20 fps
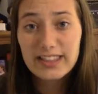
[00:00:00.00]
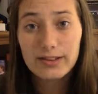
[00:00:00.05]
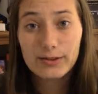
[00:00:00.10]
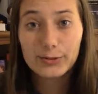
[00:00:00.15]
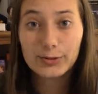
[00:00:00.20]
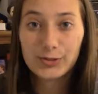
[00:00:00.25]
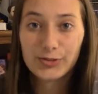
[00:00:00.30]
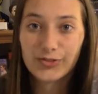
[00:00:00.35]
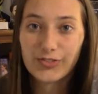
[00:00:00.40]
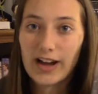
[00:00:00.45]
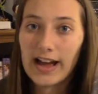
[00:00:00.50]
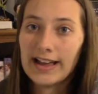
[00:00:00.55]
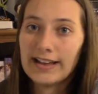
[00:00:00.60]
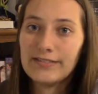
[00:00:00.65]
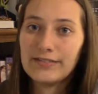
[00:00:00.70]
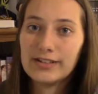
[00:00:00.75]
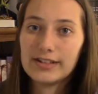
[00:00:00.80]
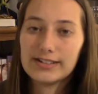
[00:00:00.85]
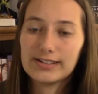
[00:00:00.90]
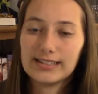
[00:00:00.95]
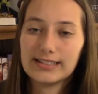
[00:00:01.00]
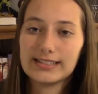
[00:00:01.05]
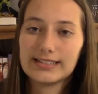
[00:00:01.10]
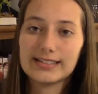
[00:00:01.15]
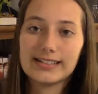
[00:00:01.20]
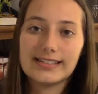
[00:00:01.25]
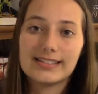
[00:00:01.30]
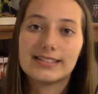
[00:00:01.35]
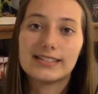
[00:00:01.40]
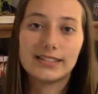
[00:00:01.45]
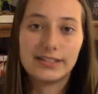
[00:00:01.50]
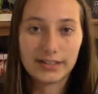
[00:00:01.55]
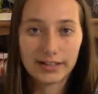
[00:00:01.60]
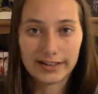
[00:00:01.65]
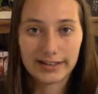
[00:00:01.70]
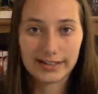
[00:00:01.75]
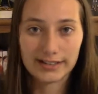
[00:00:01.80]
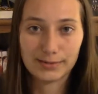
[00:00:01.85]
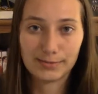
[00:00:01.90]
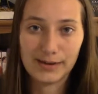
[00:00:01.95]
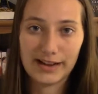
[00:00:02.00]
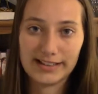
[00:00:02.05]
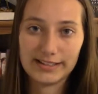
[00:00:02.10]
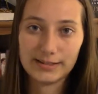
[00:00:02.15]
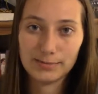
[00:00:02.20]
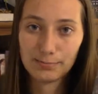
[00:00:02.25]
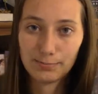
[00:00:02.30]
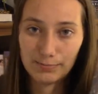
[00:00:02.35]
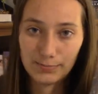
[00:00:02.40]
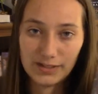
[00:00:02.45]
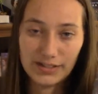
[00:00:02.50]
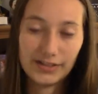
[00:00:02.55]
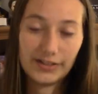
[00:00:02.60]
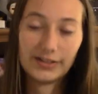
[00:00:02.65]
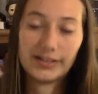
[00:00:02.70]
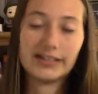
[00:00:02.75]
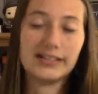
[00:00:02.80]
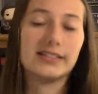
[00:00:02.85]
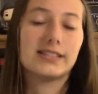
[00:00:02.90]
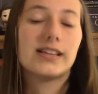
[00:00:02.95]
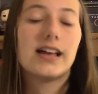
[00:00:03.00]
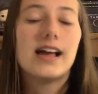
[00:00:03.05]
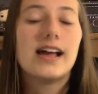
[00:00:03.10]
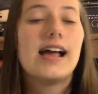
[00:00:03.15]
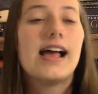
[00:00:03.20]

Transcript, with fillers: those five years since the Darkest Minds series.